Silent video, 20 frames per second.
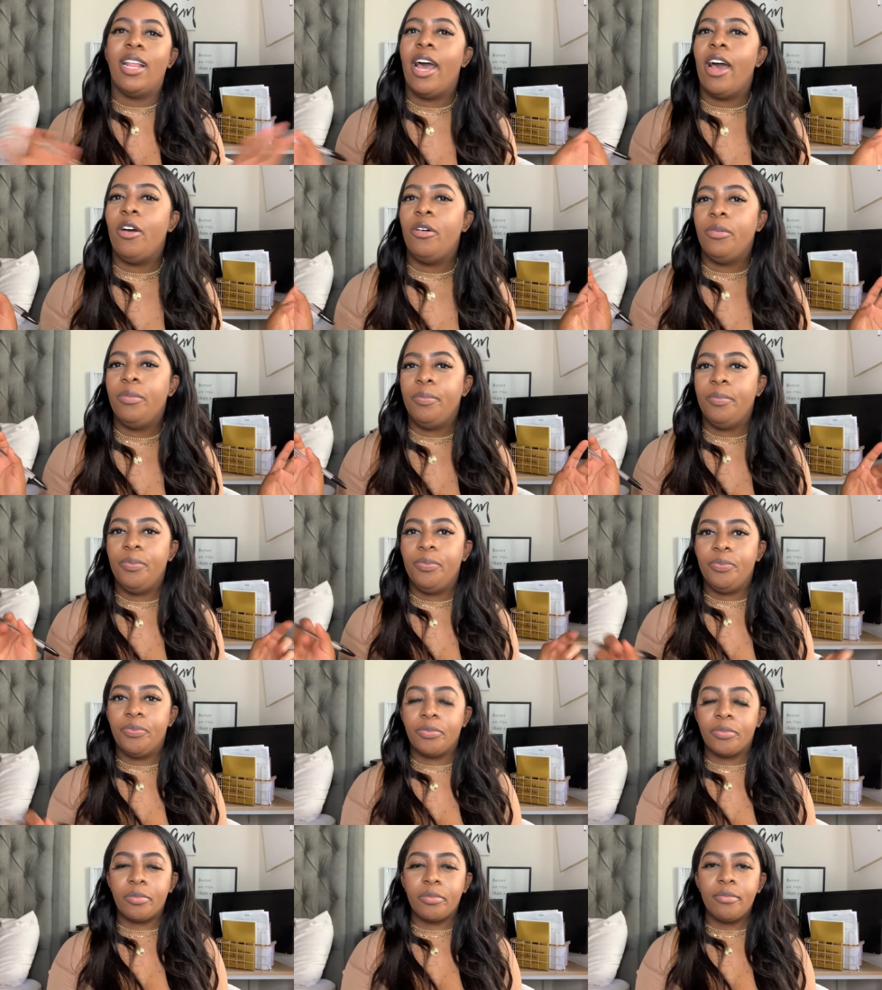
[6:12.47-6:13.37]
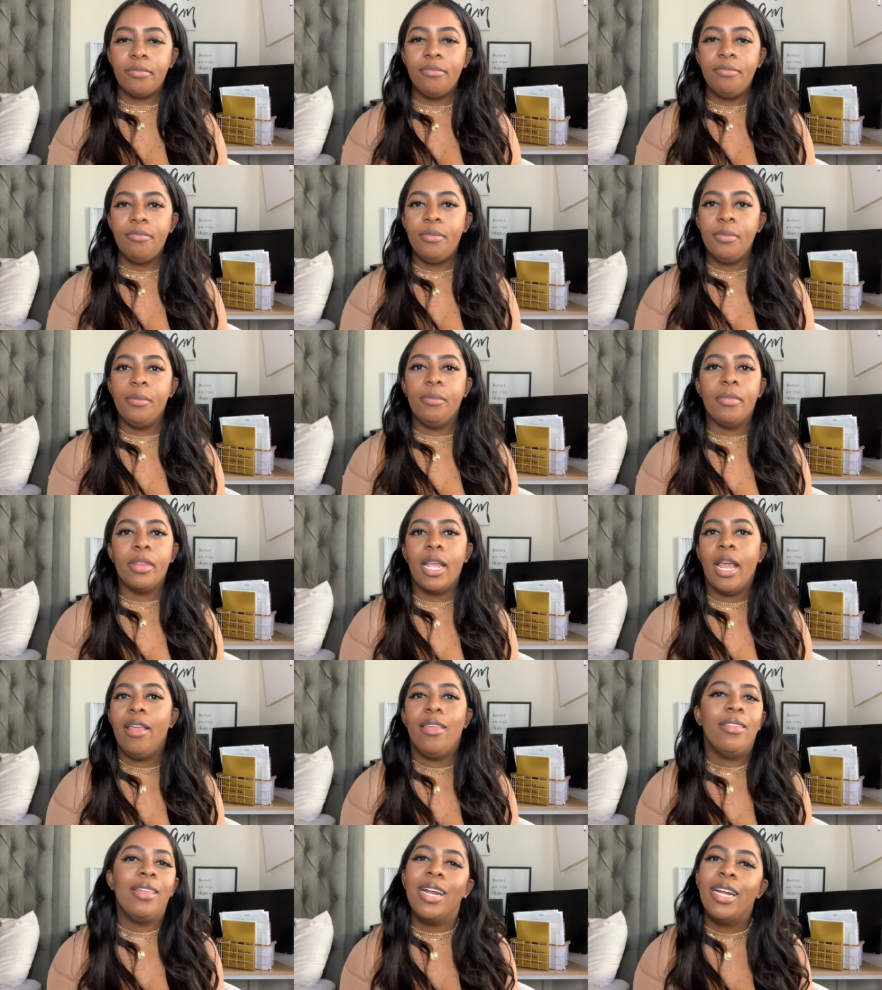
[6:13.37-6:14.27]
out
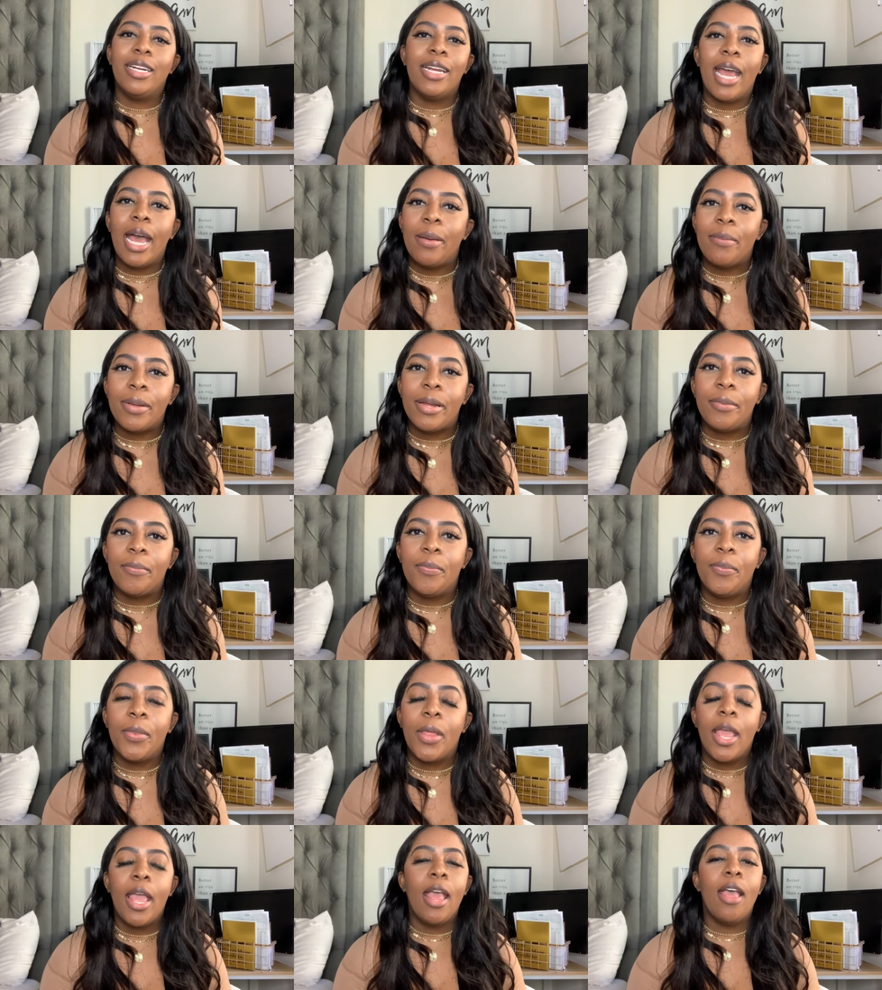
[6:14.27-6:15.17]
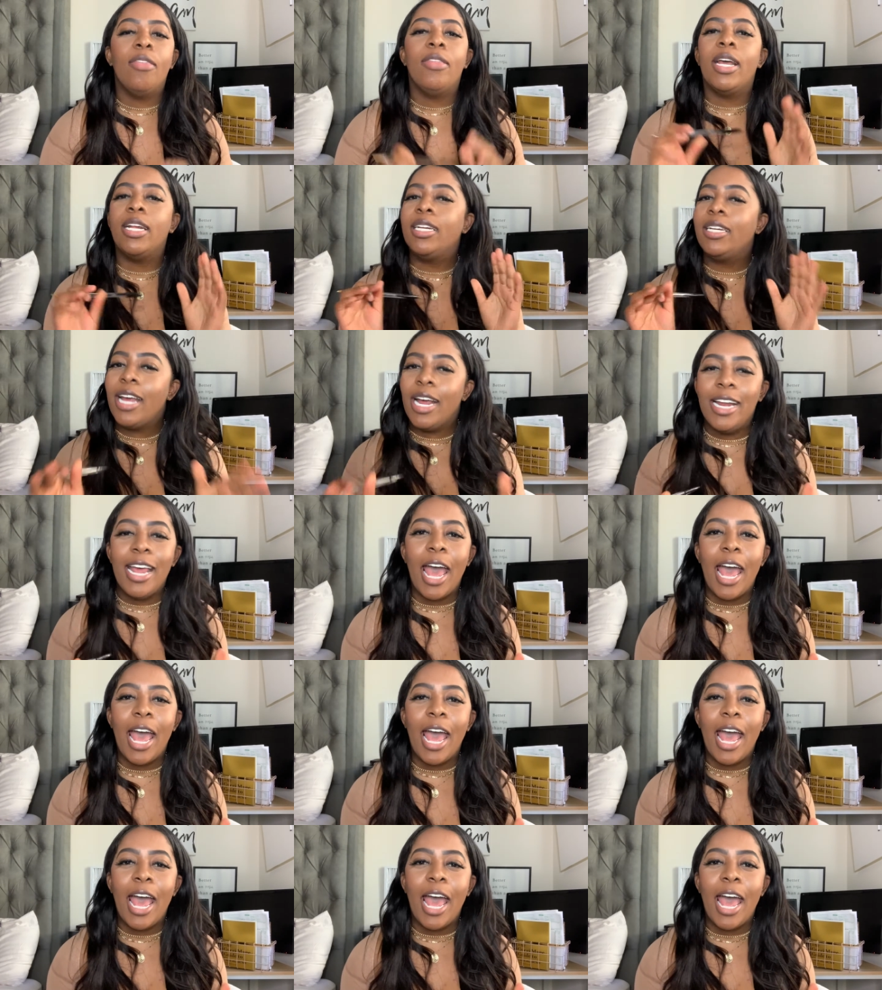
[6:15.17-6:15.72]
that didn't happen. That did not